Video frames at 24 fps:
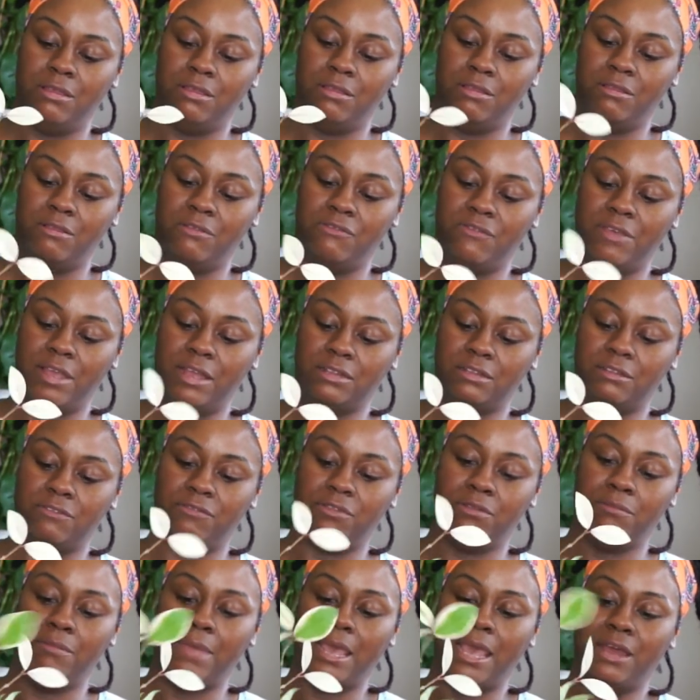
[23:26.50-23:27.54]
the fact of the
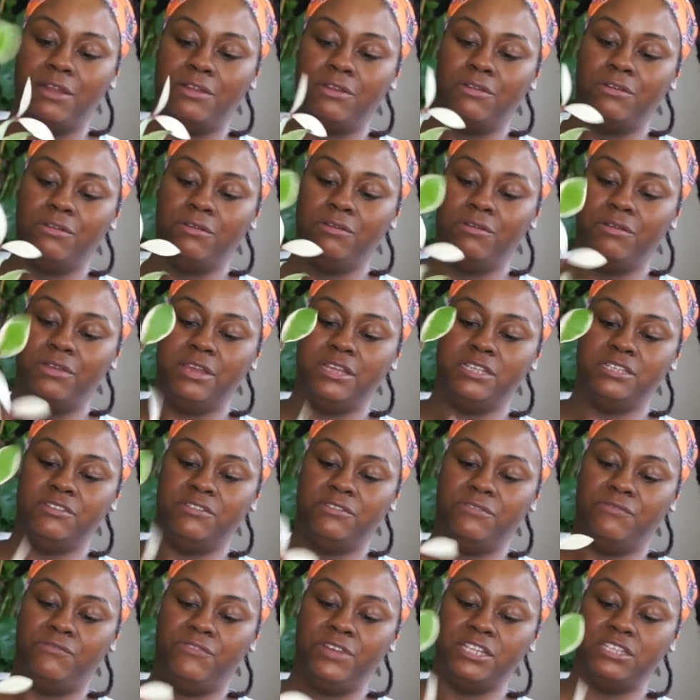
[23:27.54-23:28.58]
matter is it
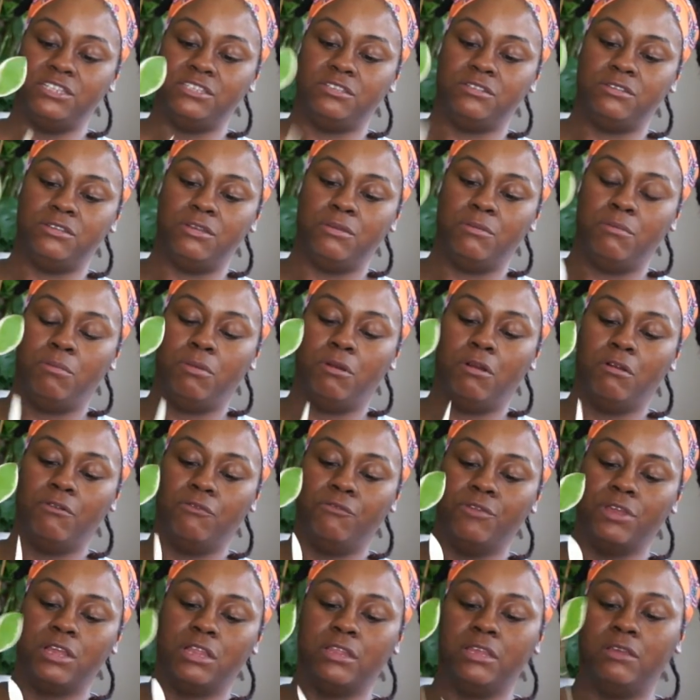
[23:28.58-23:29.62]
fits
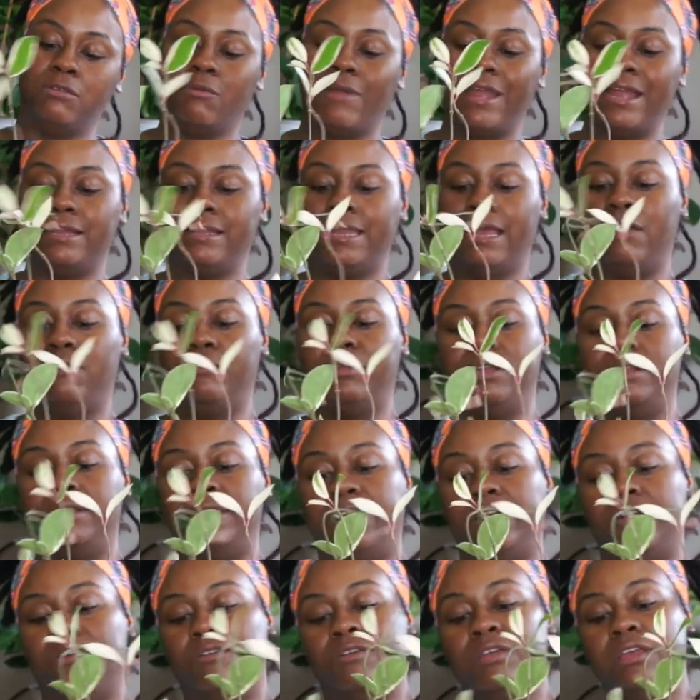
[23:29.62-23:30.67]
perfectly right down in
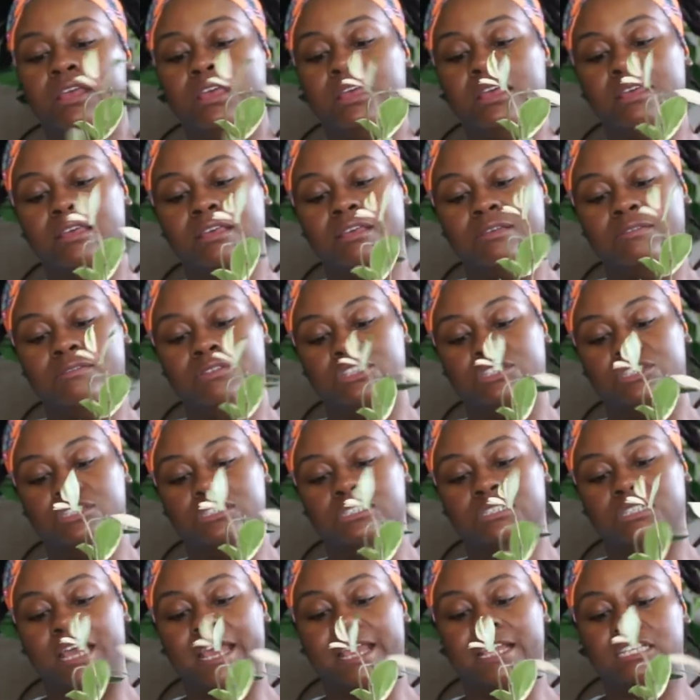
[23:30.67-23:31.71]
there, which is
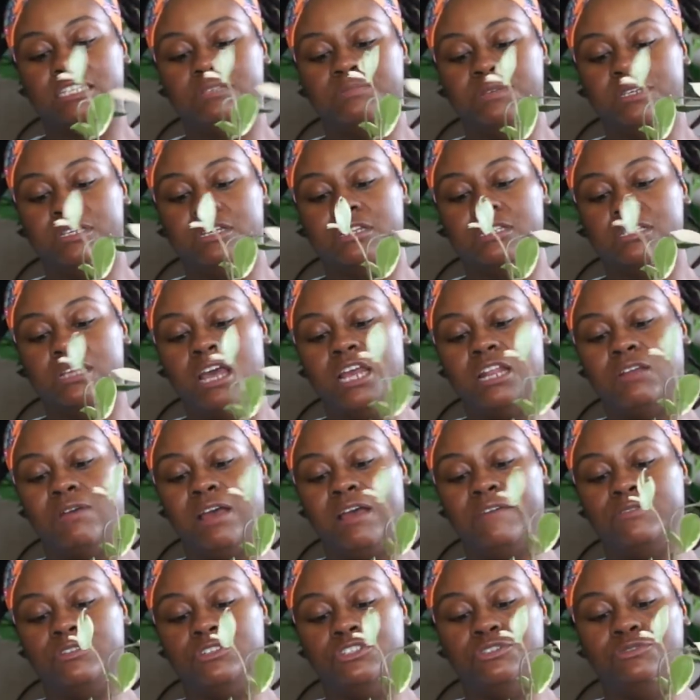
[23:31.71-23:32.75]
nice because I don't
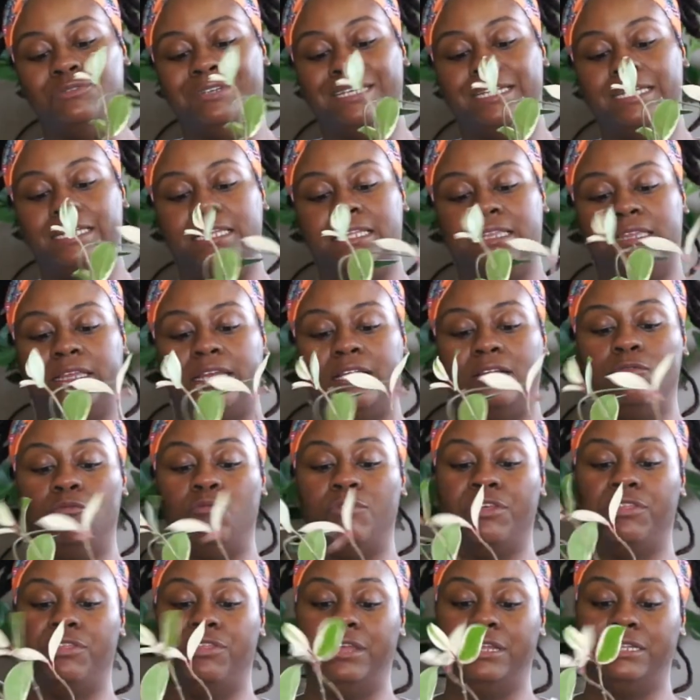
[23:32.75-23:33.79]
have to do anything
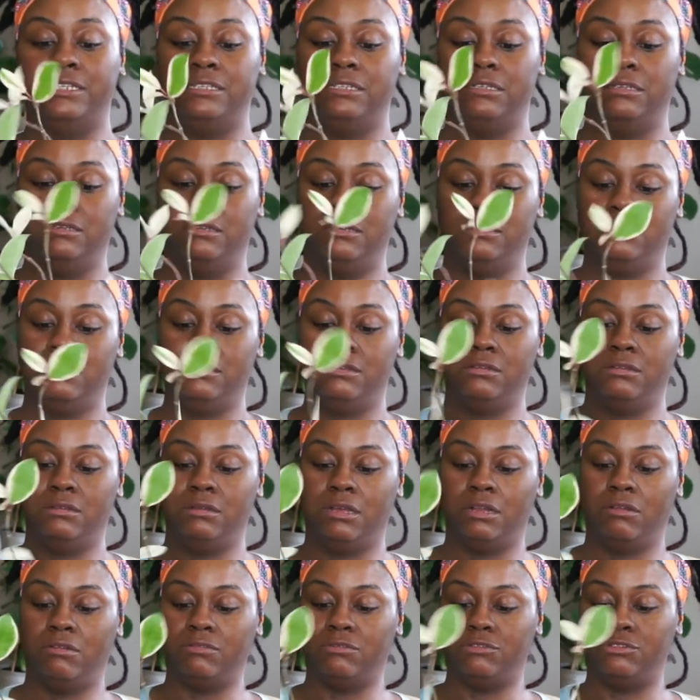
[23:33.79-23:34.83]
with it.
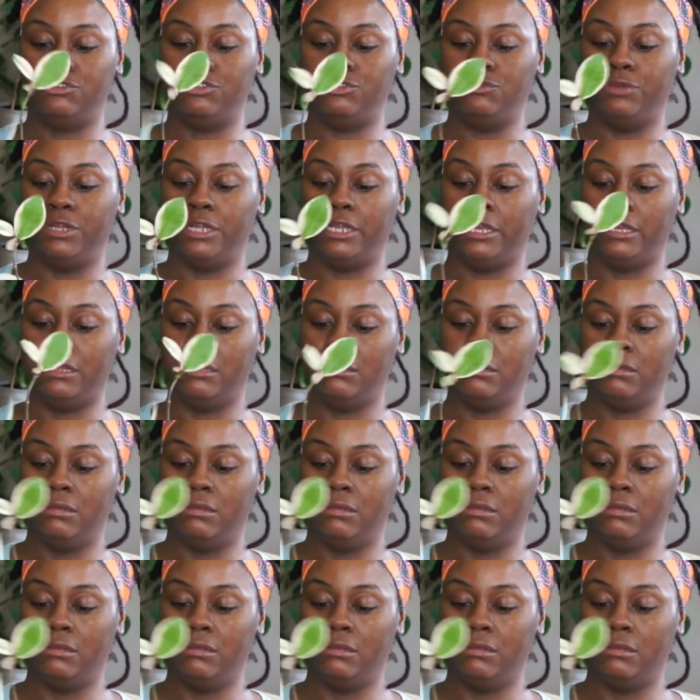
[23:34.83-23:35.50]
I don't have to do any